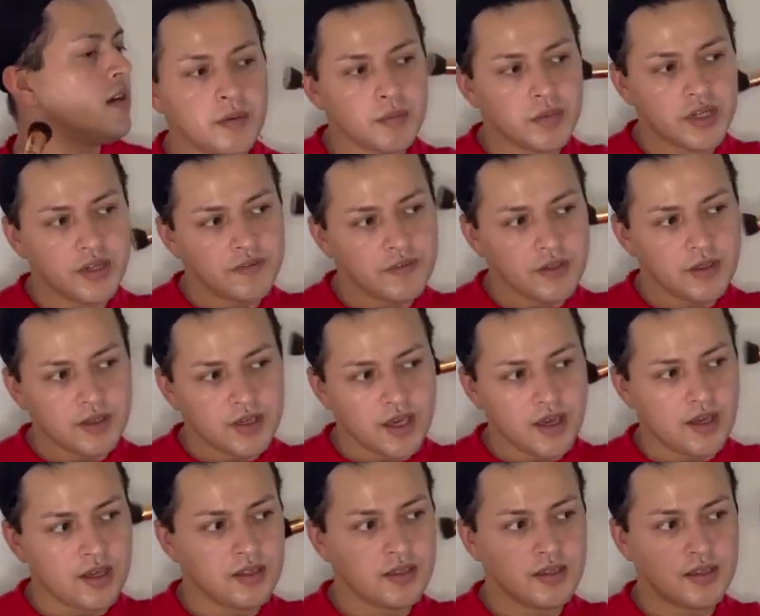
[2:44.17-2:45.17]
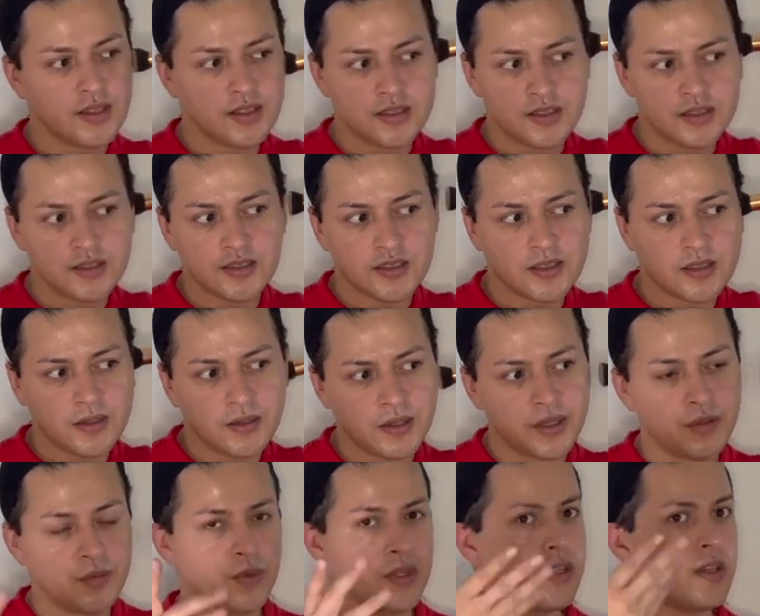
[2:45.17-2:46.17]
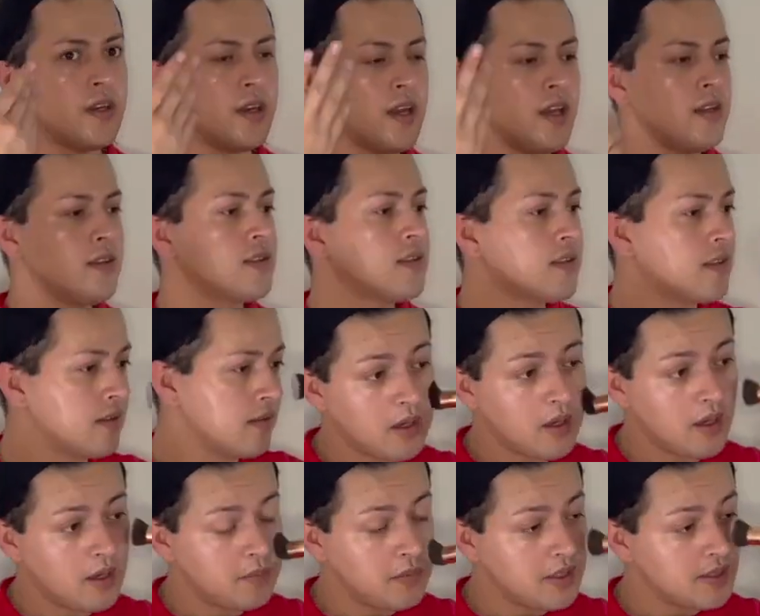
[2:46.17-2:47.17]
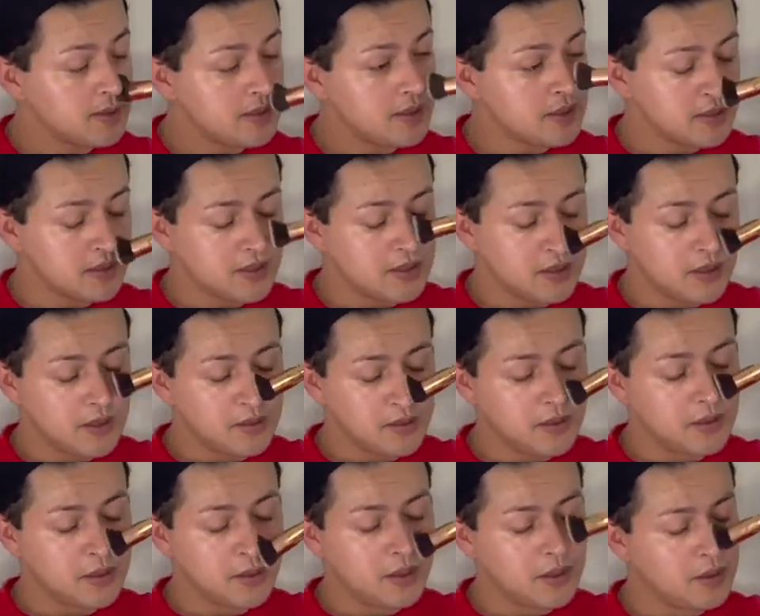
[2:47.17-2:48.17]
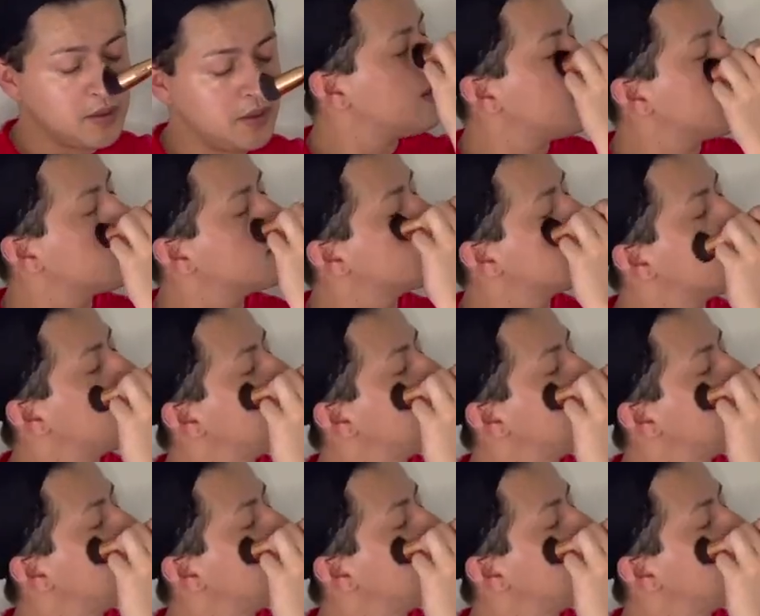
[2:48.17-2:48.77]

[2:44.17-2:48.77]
But if you can't, then just go in with your hands. It's just to extra